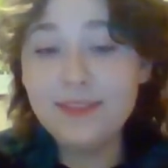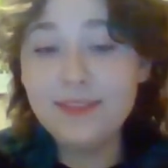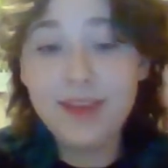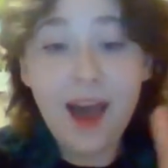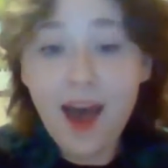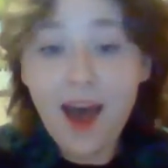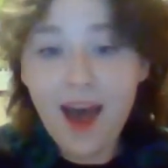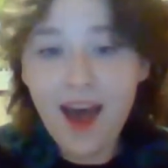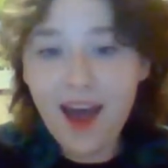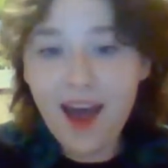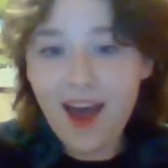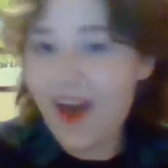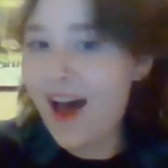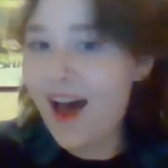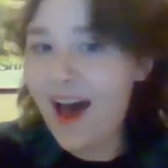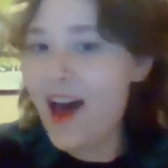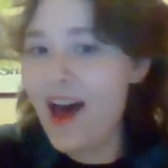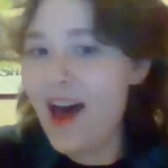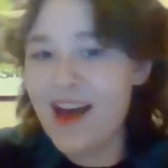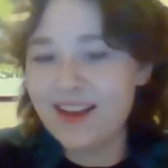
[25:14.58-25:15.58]

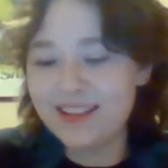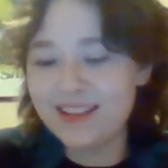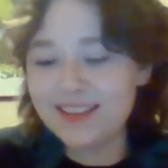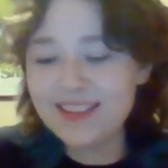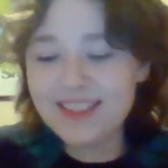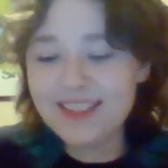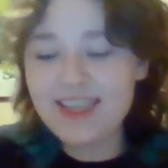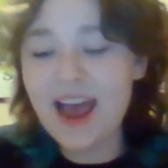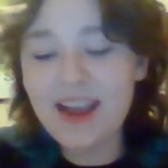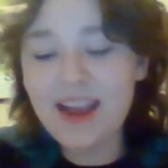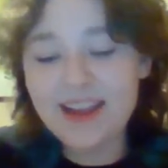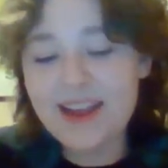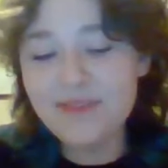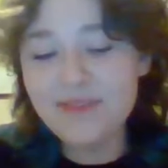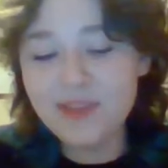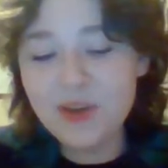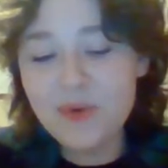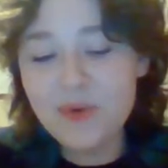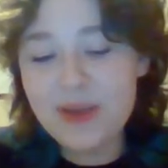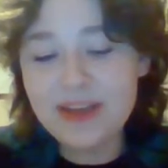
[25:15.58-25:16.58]
duh! Lestat
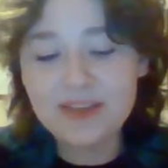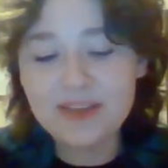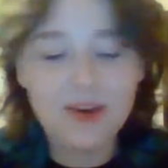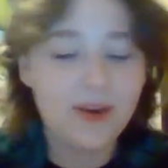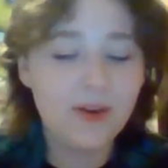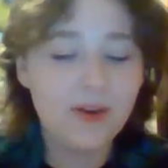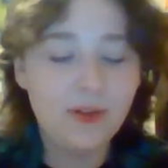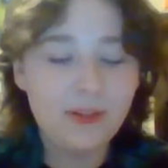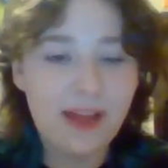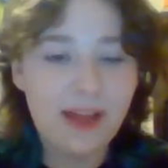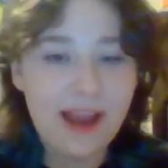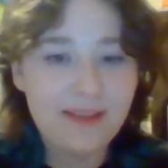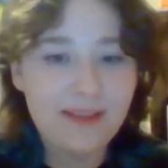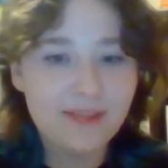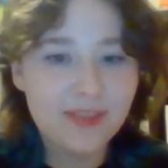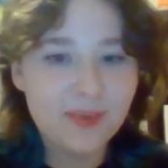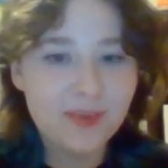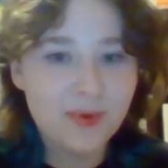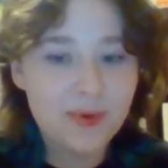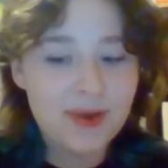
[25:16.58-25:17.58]
gave Louis eternal
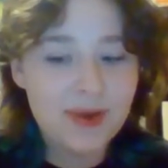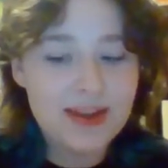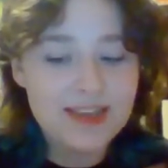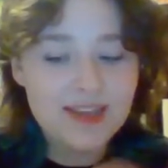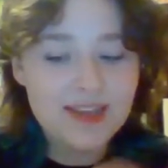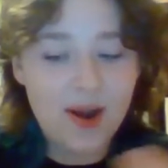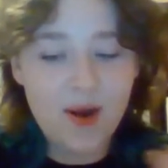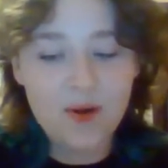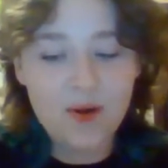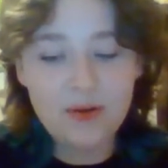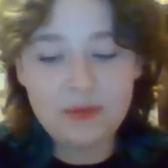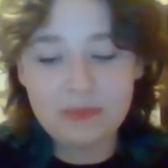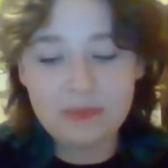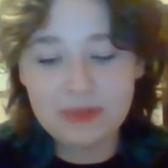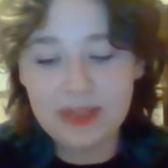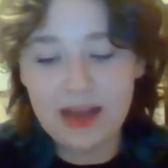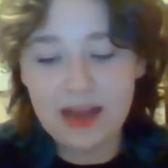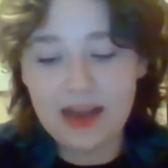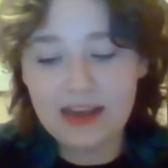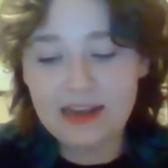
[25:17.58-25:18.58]
life through his own
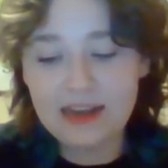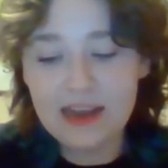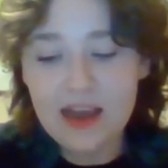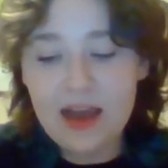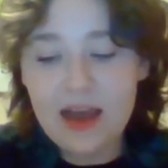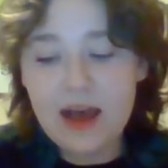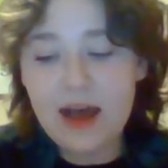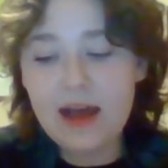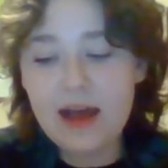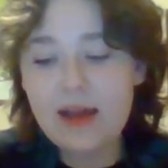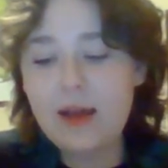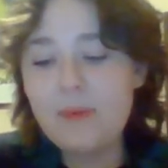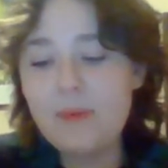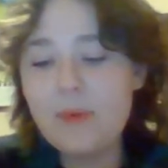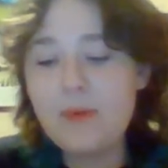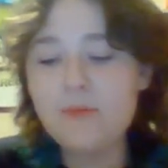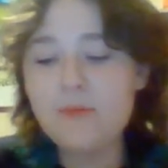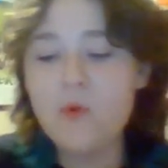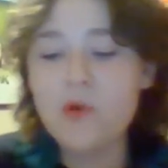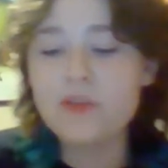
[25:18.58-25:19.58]
blood.
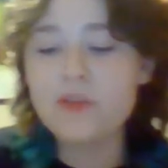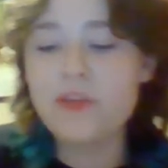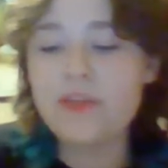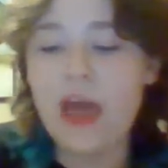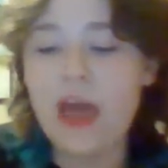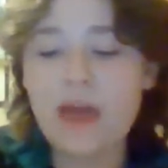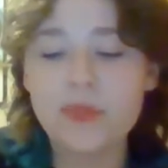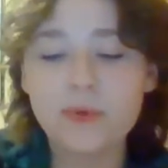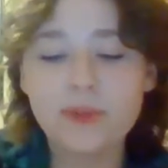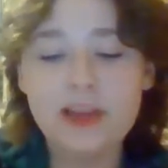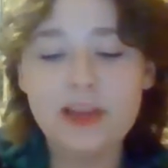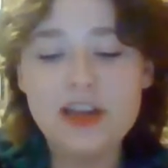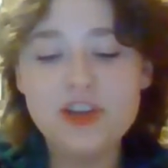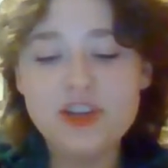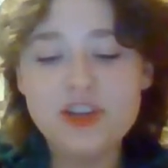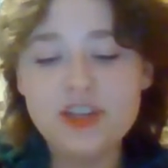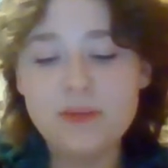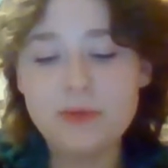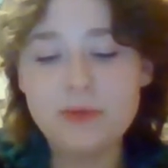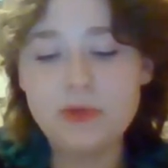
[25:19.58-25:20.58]
But more than that, the
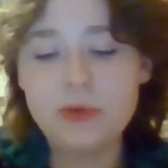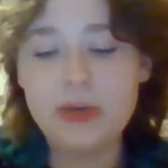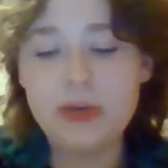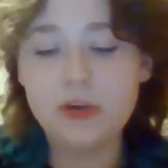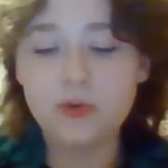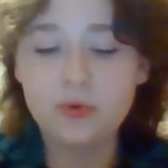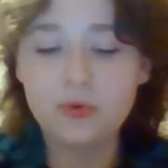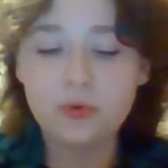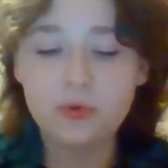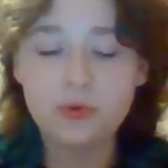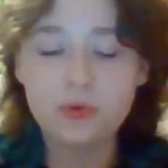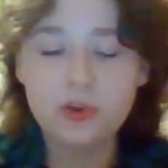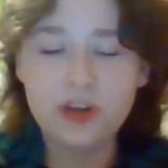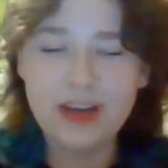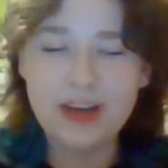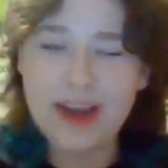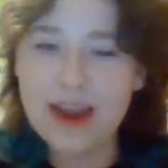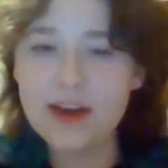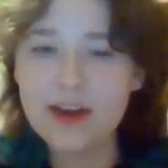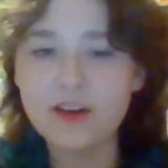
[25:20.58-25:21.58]
relationship between
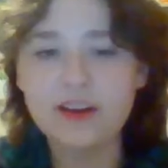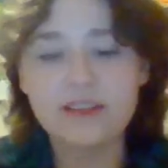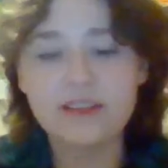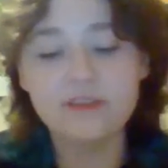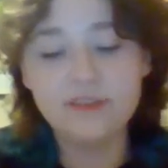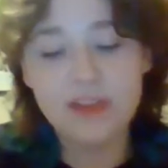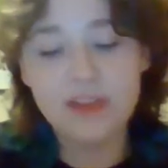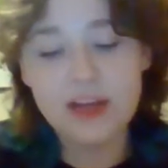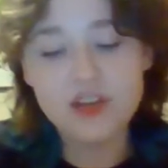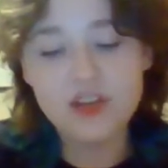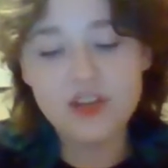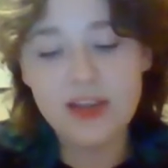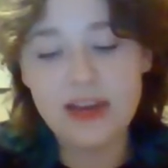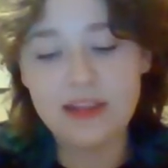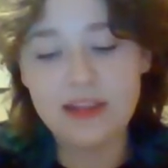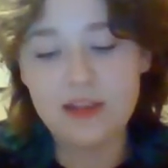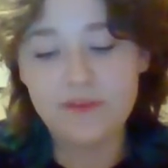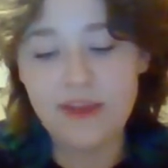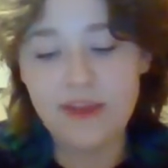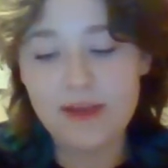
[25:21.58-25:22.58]
creator and fledgling
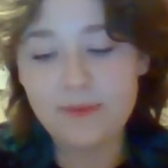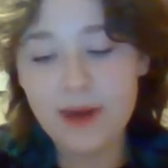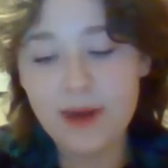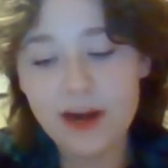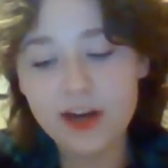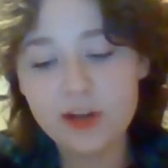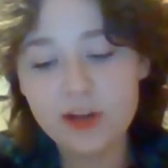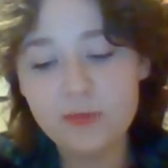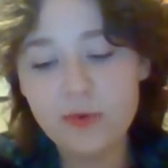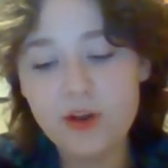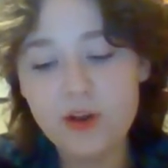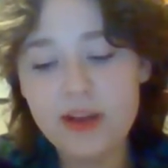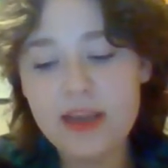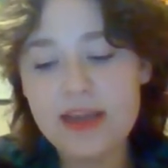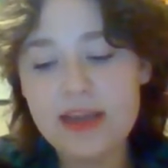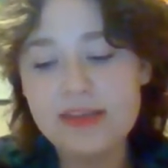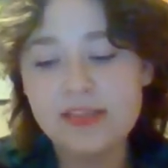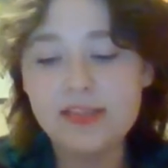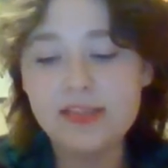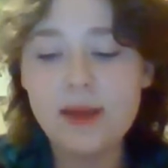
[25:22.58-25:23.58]
in the vampire
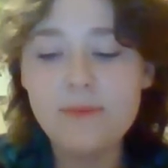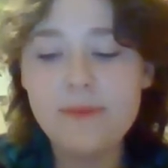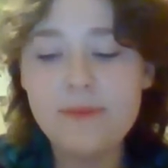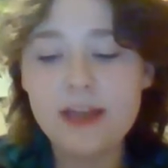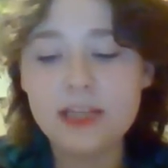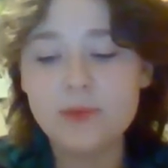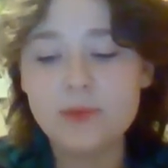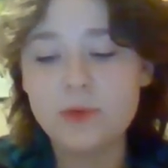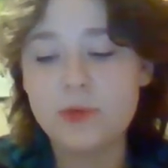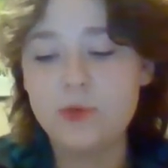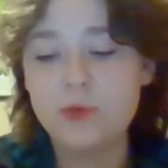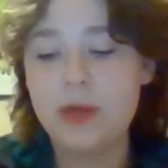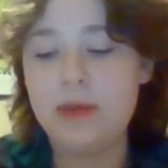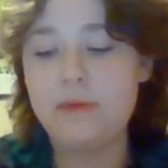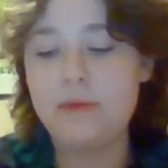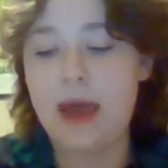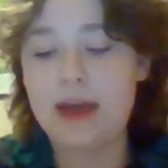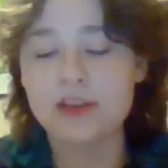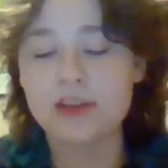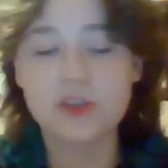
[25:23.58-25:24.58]
community is some mix
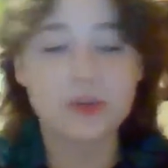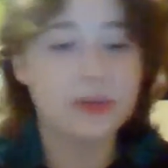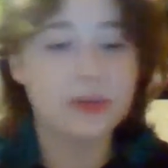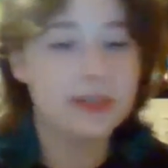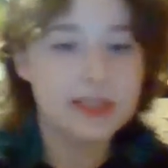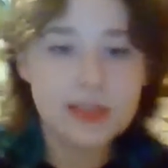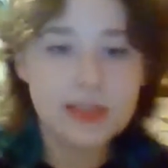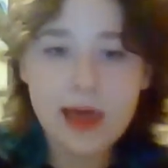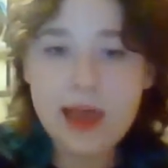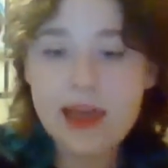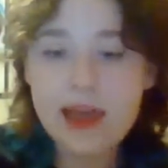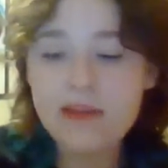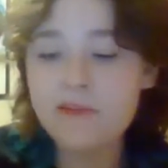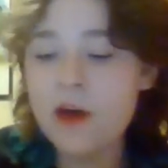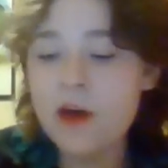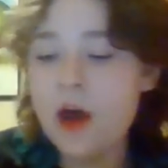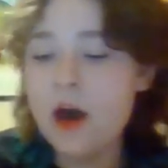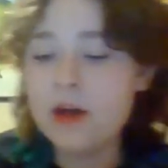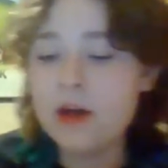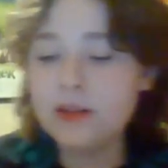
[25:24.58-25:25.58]
between master and slave,
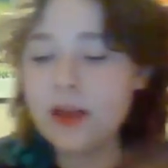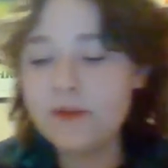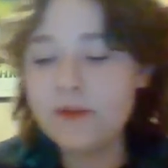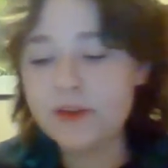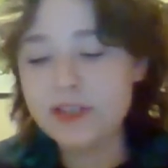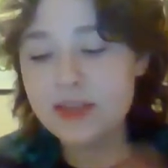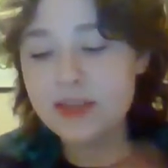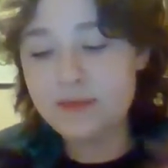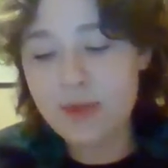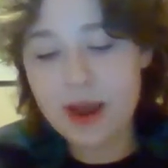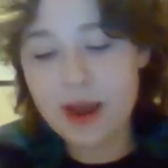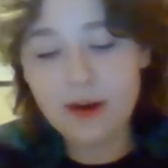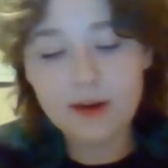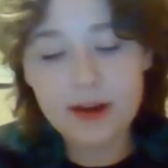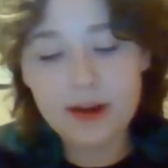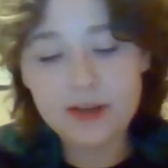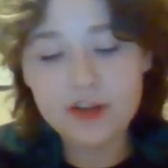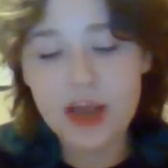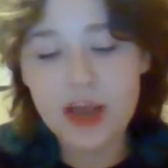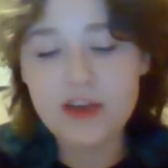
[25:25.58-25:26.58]
lovers and
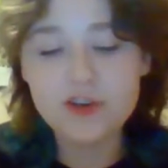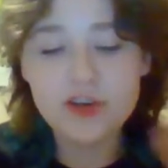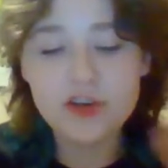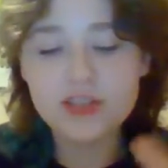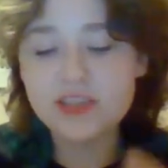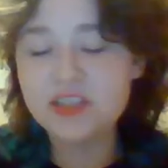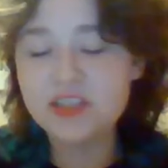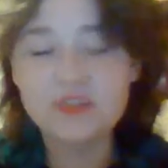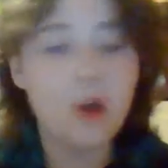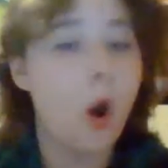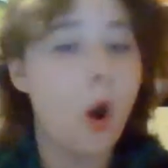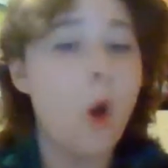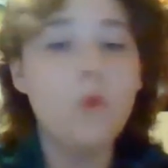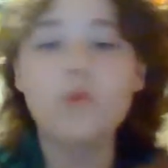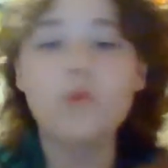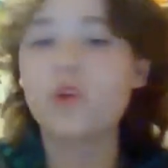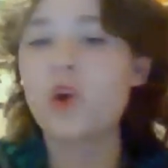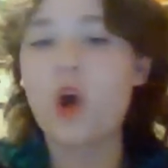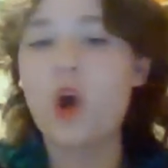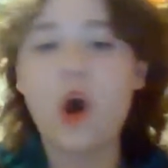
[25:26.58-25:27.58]
marriage, and just
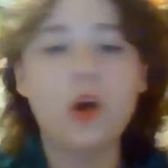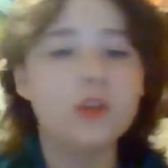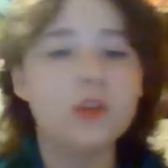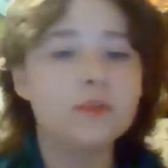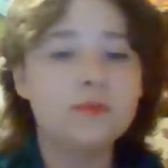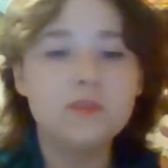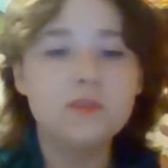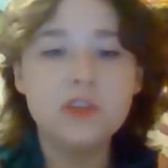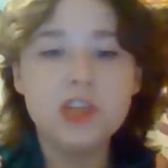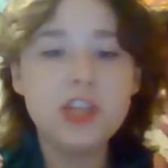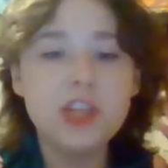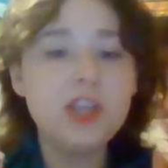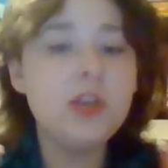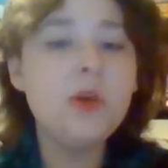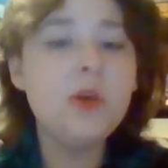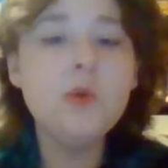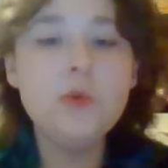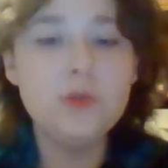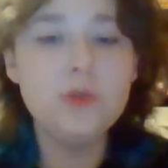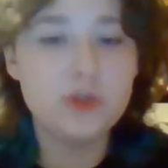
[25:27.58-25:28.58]
overall
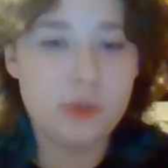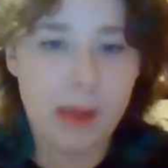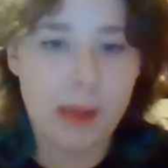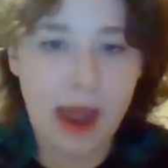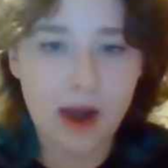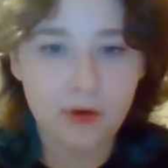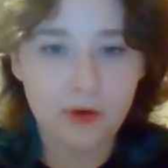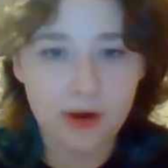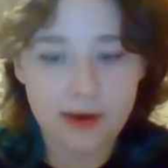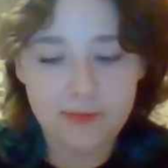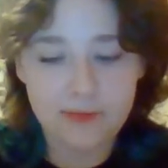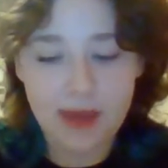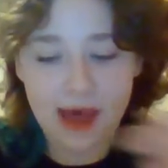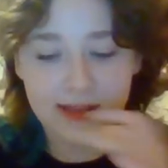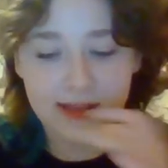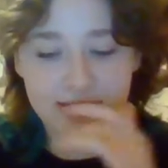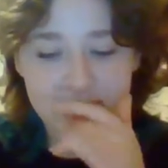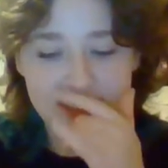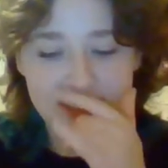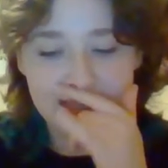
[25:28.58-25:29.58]
huge power
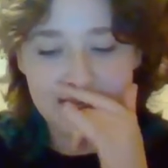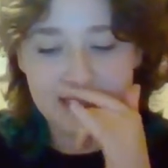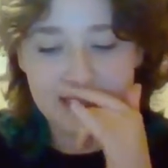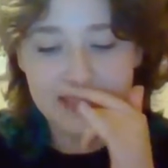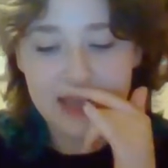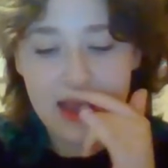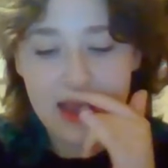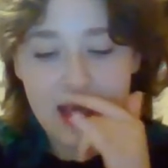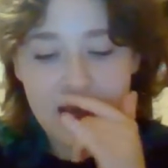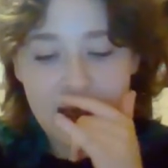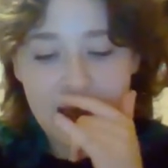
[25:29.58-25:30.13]
imbalances,